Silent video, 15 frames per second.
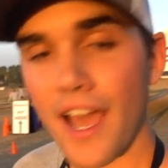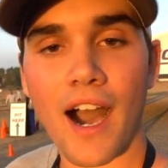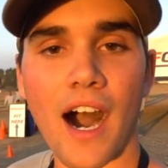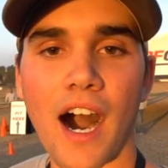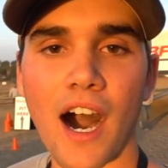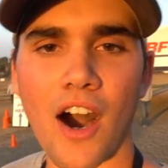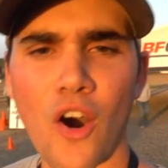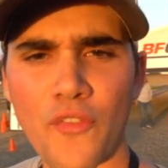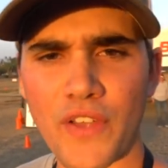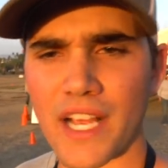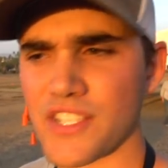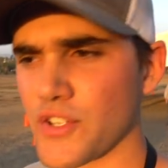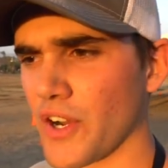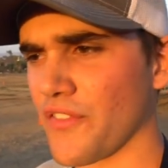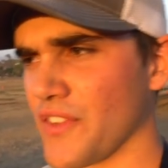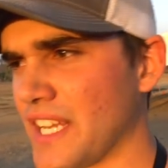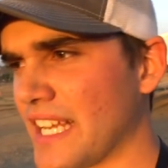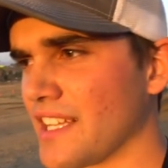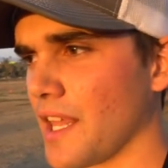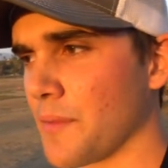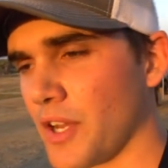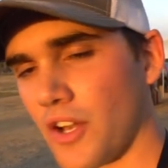Uh, hope you guys enjoyed. If you
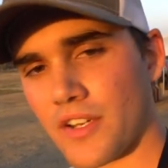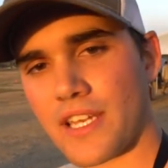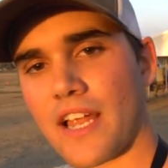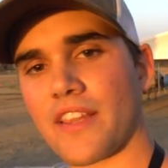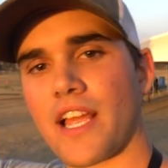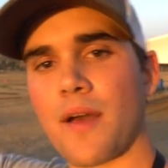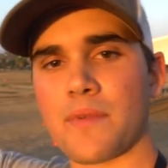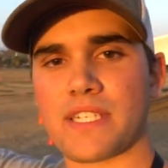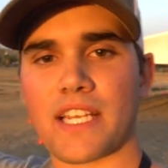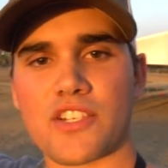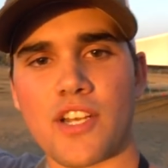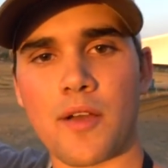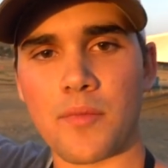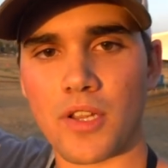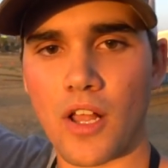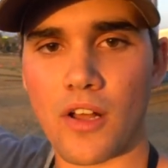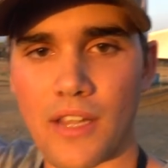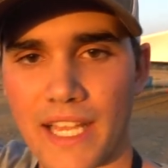did, let me know down in the comment section down below.